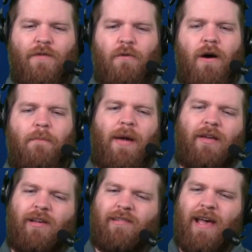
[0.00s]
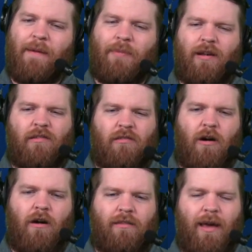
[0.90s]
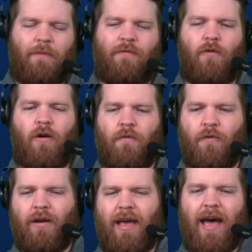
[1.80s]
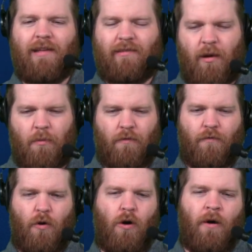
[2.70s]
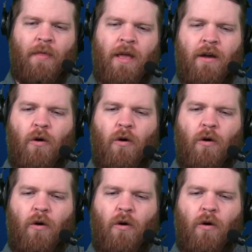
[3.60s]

If you want Bailey Zappe to start, type 4 for yes, number 4,